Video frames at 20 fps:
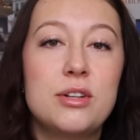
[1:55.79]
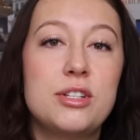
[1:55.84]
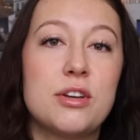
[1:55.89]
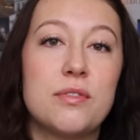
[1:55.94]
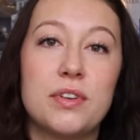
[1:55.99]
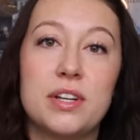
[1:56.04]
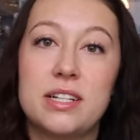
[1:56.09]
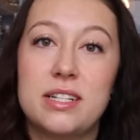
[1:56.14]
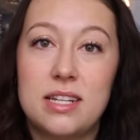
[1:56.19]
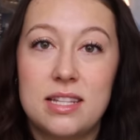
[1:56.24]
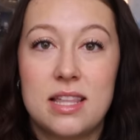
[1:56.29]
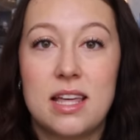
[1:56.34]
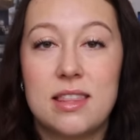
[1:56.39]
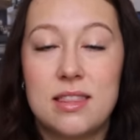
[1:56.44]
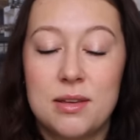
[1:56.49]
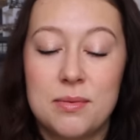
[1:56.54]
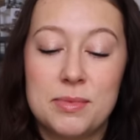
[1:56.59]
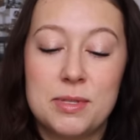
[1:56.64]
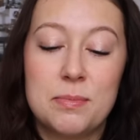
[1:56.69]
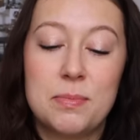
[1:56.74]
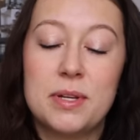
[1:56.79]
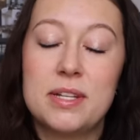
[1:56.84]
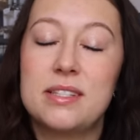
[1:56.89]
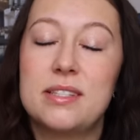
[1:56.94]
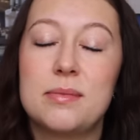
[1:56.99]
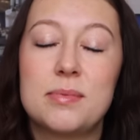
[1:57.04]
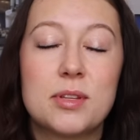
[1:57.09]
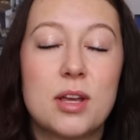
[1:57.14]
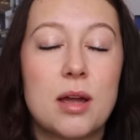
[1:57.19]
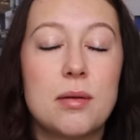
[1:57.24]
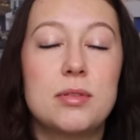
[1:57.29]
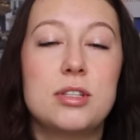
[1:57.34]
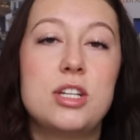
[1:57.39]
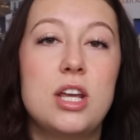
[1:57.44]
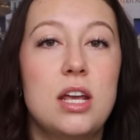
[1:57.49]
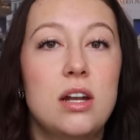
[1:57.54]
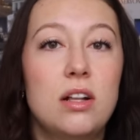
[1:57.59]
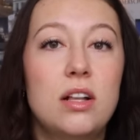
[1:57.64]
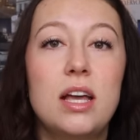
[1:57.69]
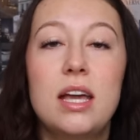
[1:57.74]
don't forget to hit that thumbs up button, subscribe to the
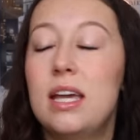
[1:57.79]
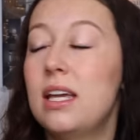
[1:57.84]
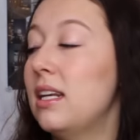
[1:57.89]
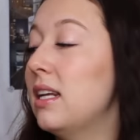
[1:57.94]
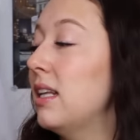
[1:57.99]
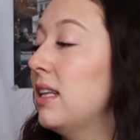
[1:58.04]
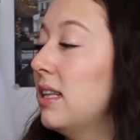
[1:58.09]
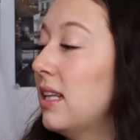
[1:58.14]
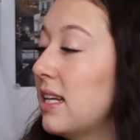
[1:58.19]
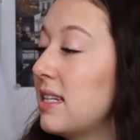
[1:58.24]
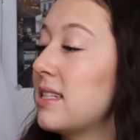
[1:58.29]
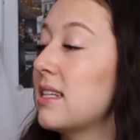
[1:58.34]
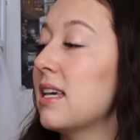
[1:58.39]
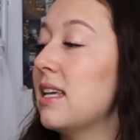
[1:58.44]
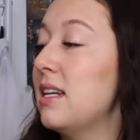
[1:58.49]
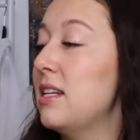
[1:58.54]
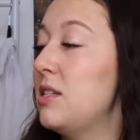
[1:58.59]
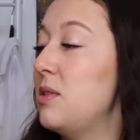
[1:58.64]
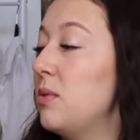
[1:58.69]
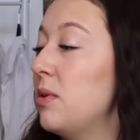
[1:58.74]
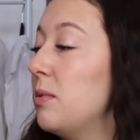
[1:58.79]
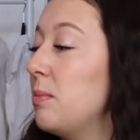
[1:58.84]
channel, and let's get into